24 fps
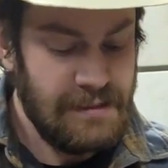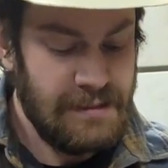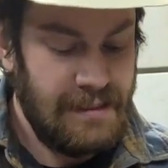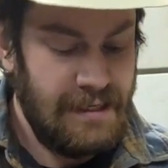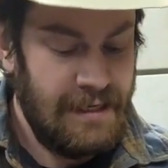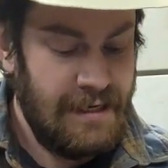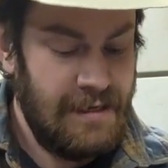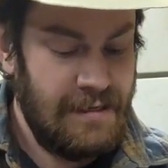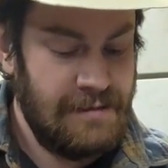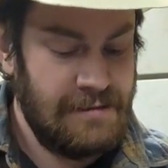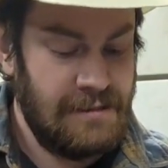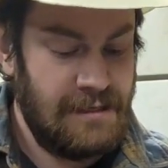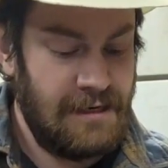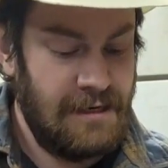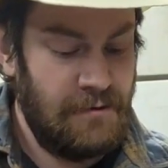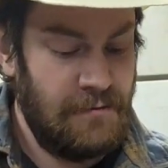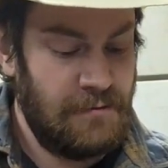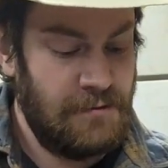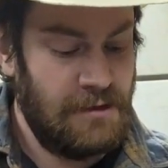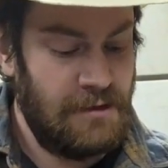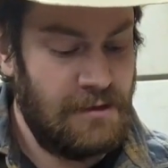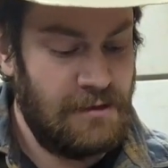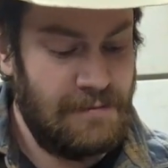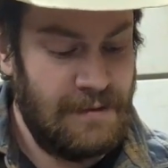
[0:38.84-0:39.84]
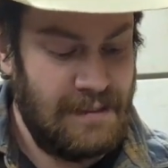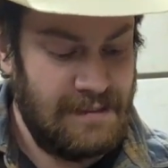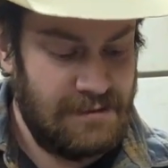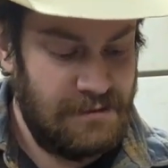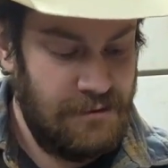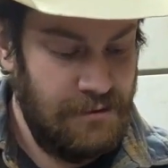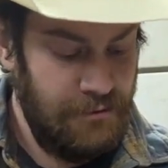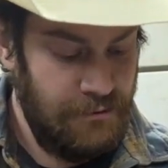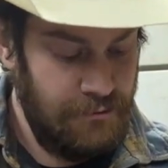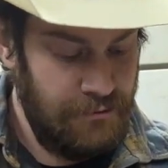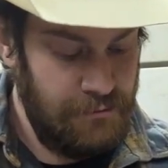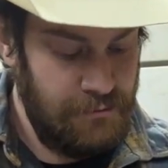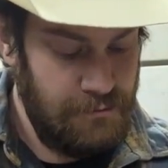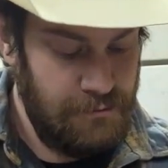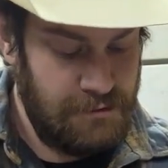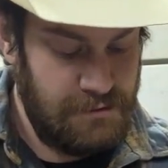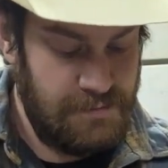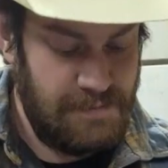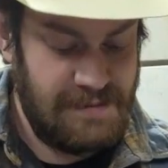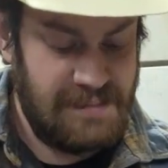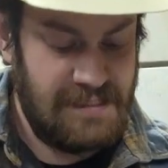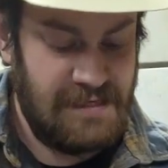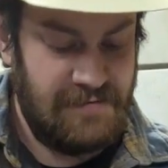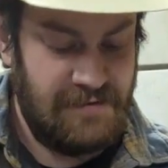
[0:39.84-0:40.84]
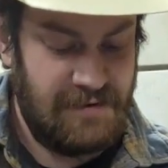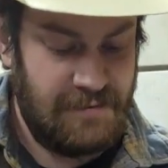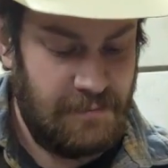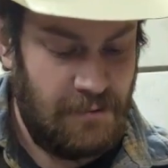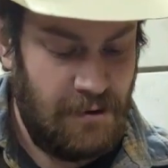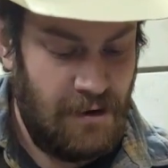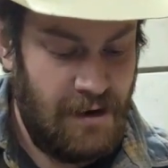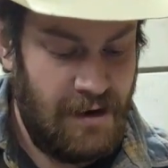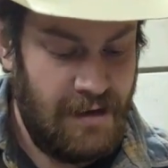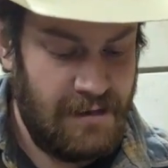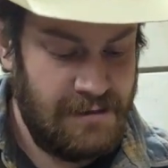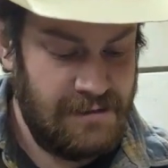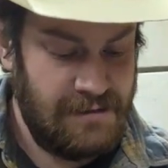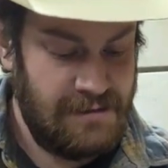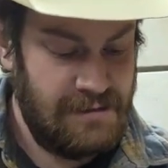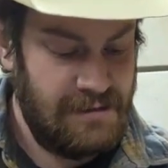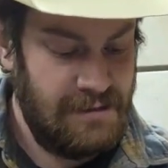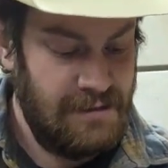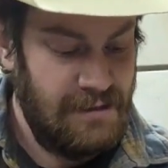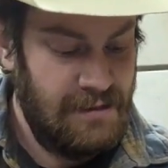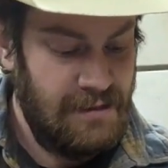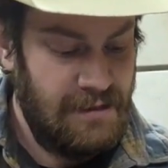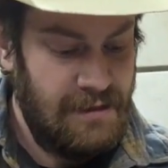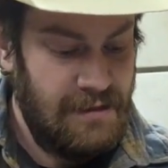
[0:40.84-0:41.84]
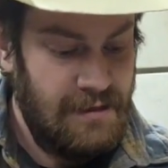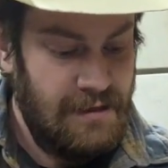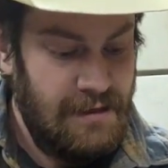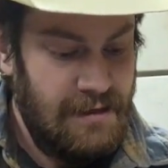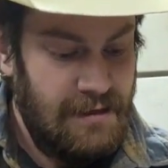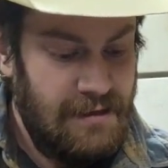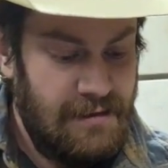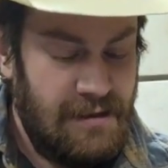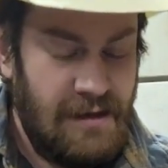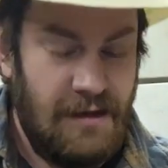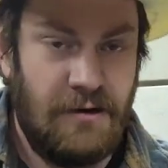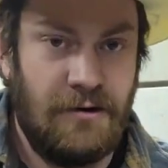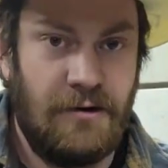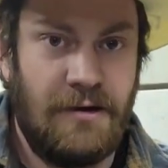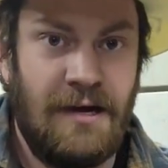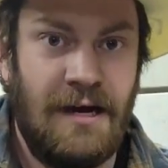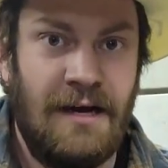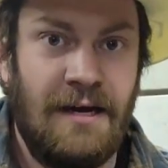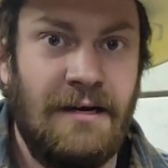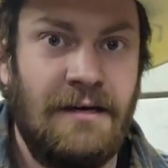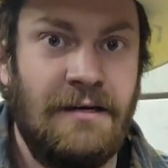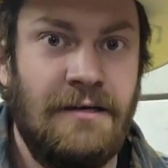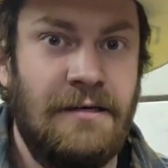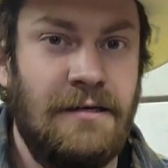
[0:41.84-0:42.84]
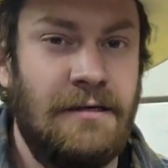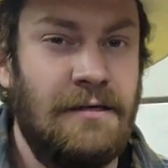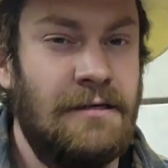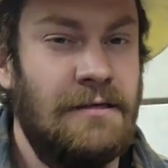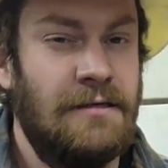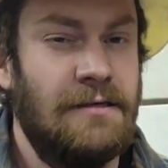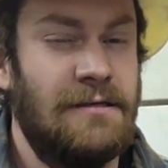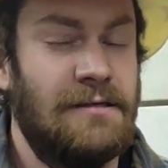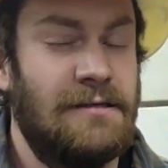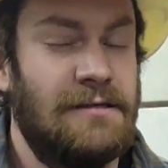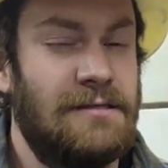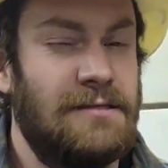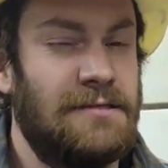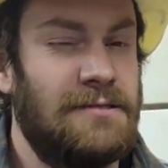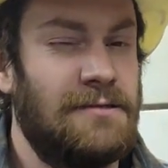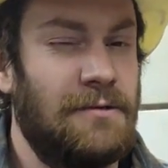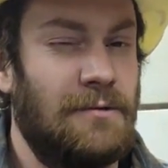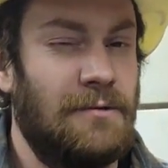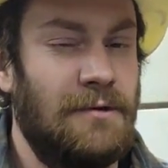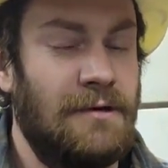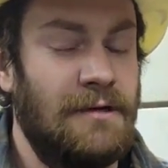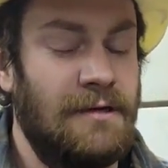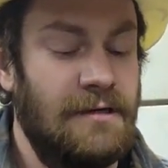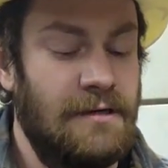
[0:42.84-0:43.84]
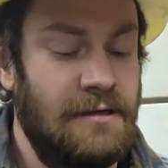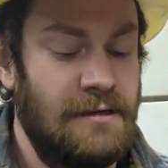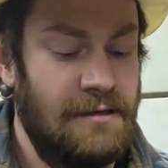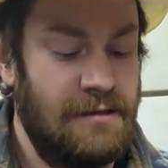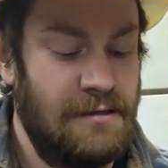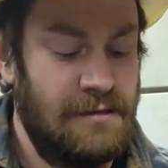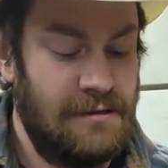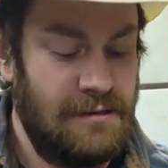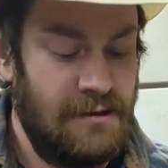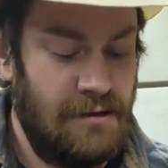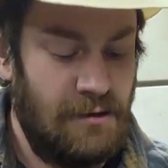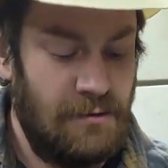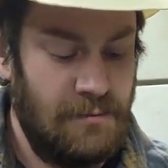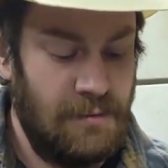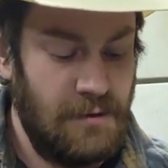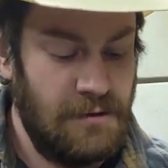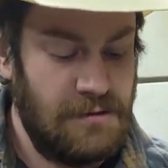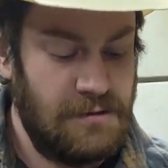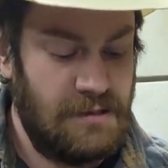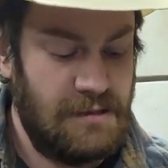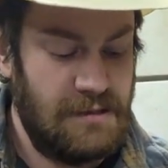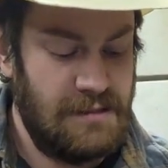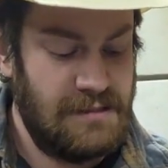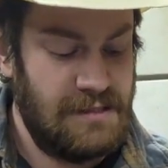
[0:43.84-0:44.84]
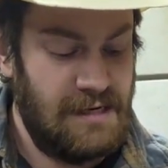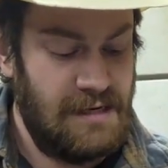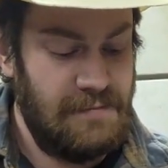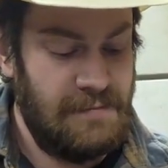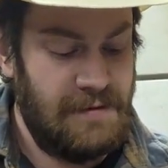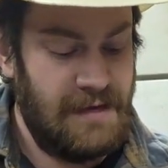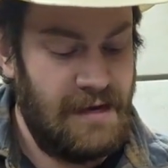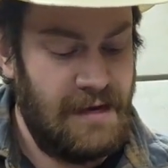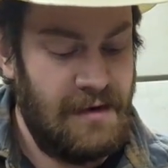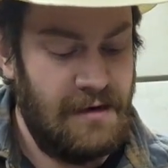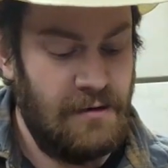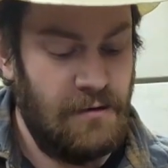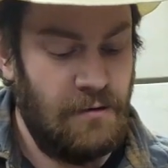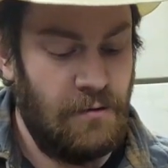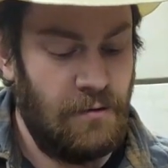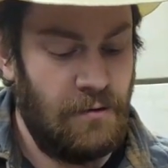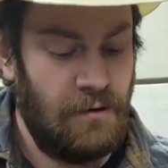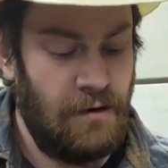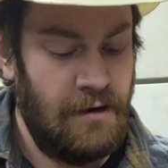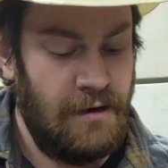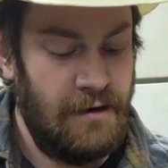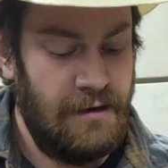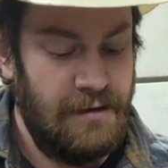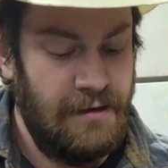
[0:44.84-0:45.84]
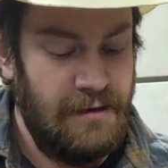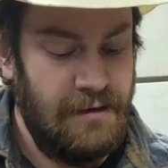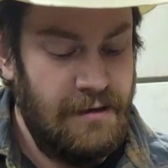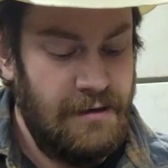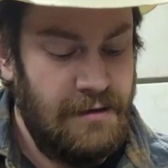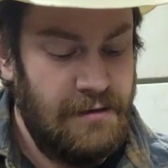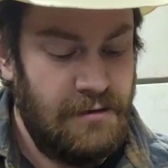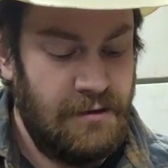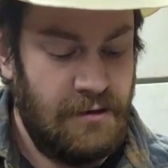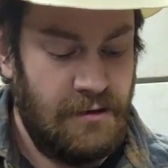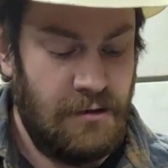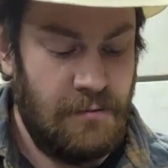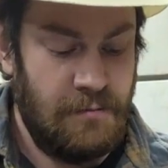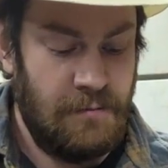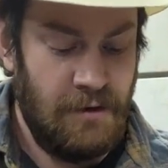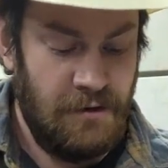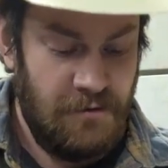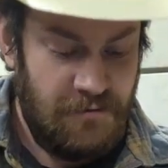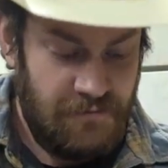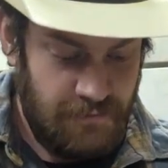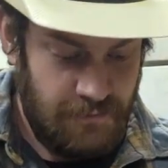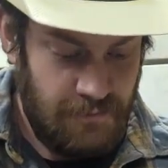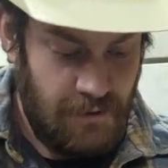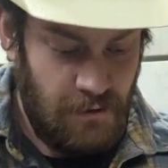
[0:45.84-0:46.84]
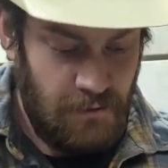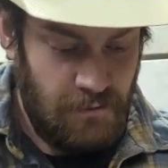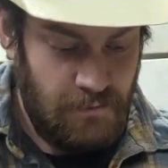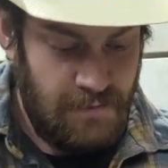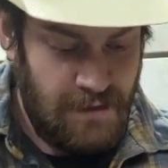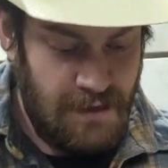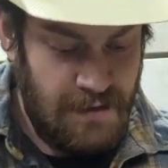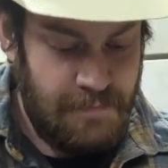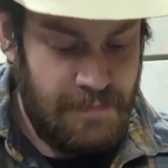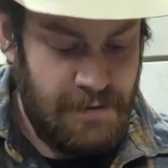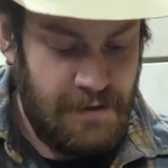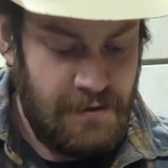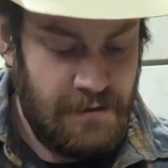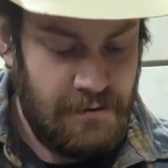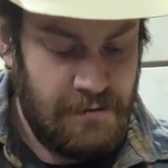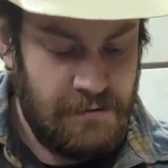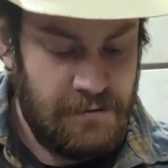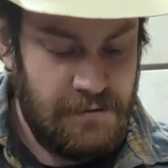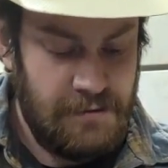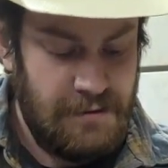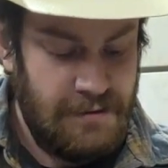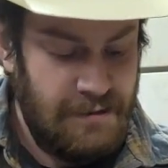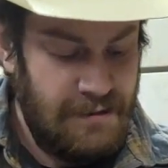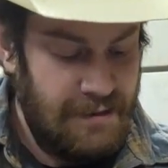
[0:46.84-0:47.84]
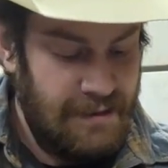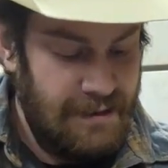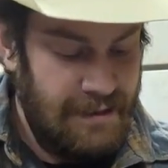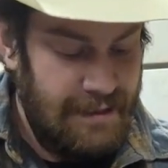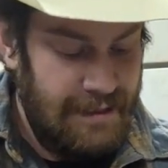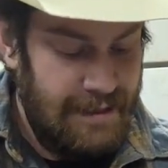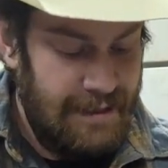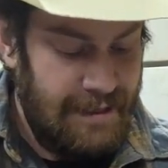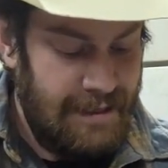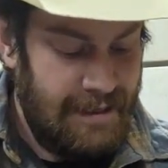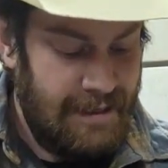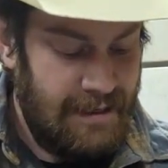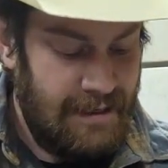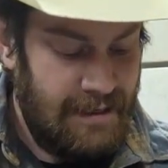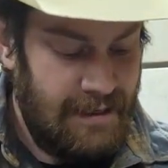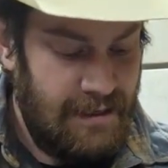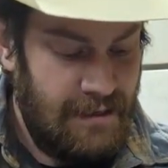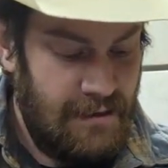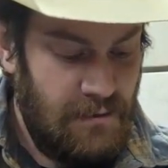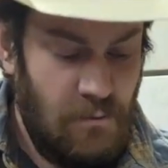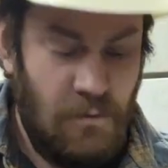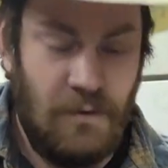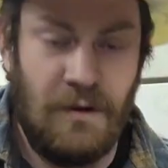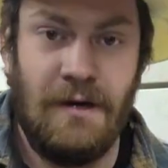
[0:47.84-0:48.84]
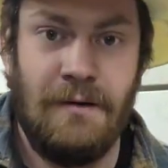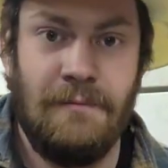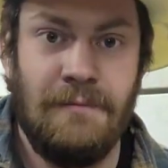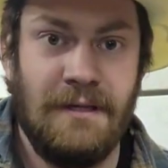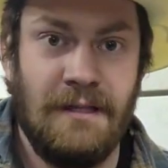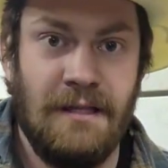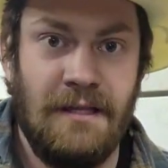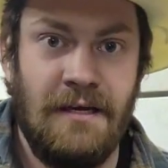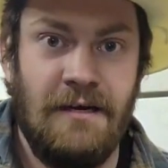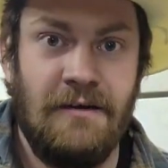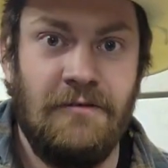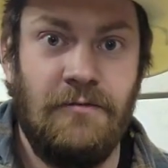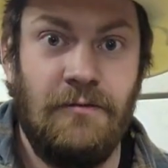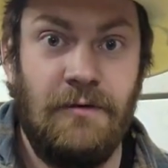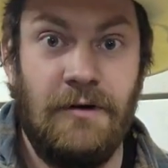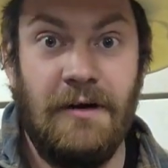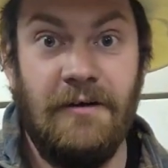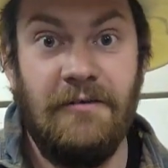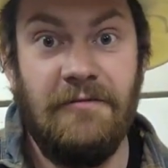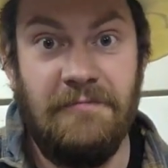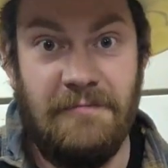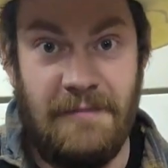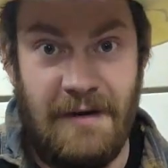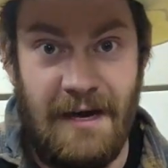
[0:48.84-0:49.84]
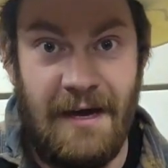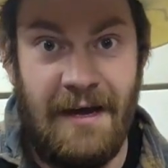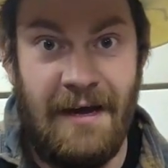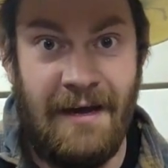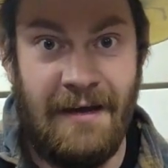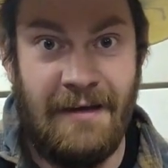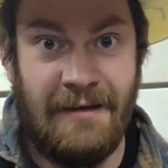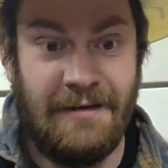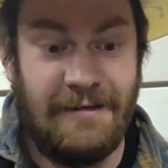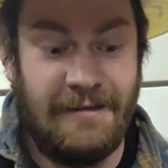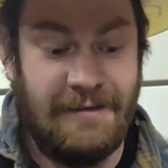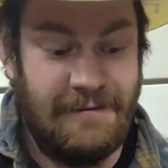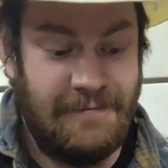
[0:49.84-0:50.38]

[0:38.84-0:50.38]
And today we're talking about two specific brands that are kind of, sort of, almost in the same category. They're both from Home Depot, and one of them I love, one of them I hate.